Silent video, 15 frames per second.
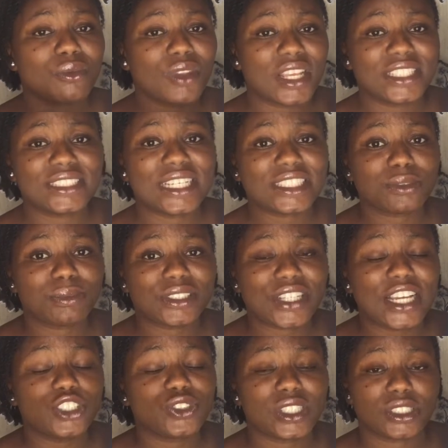is
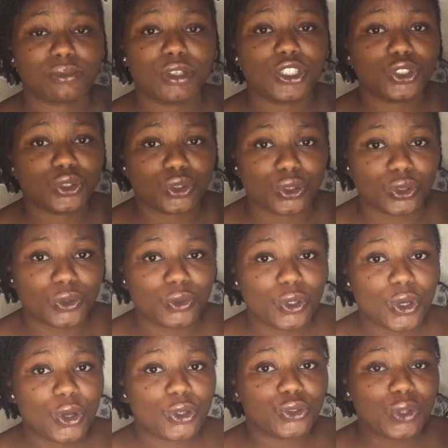trying to explain to you.
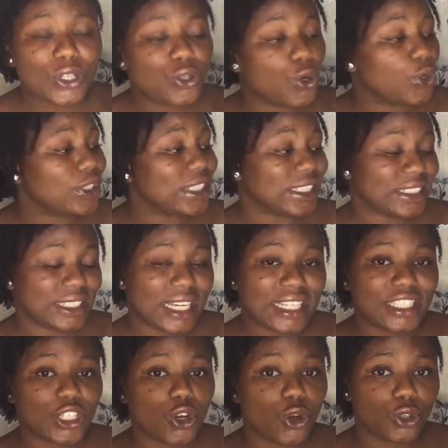So when you
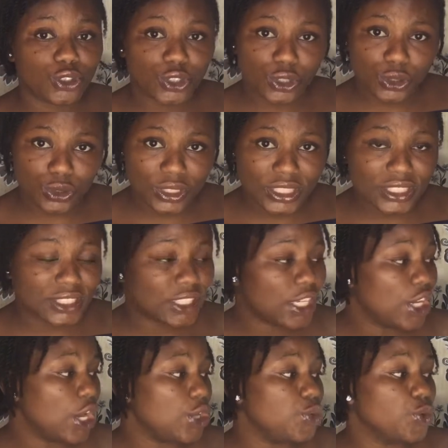understand the course unit,
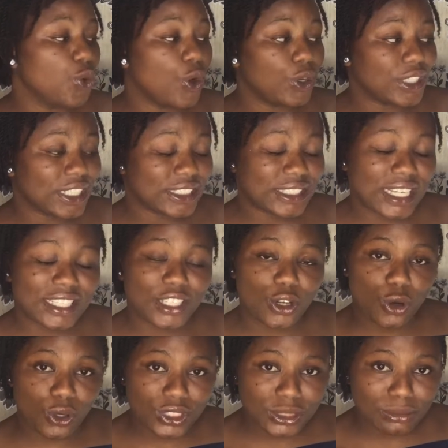you understand the
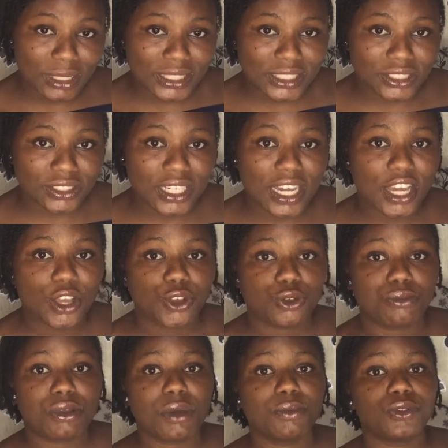course material,
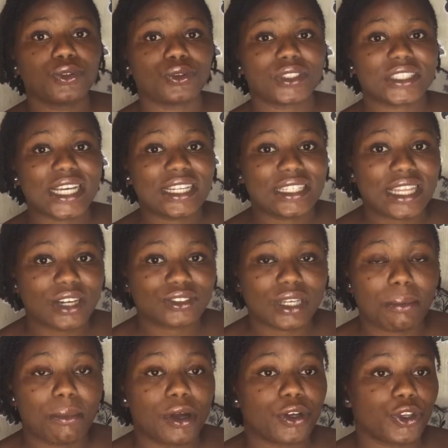you'll be able to stand out
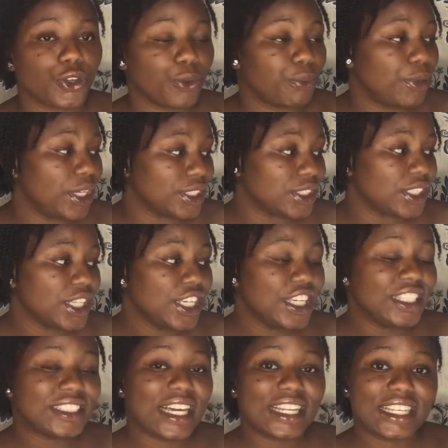among your mates.
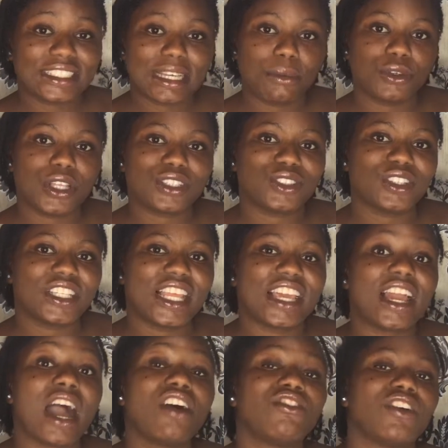Inside the exam, there's not
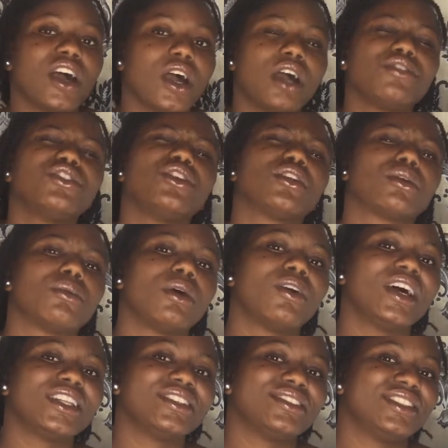like, Alpha, have you done number
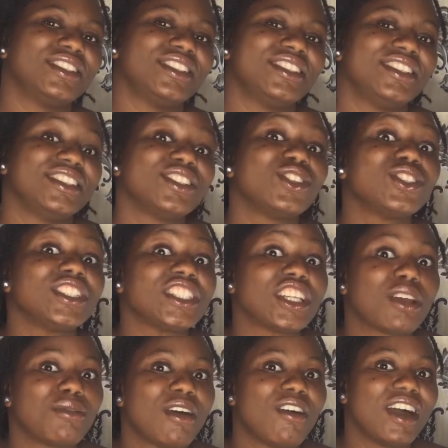one? So teacher
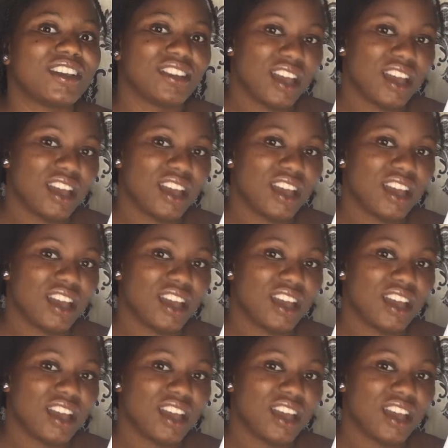number one?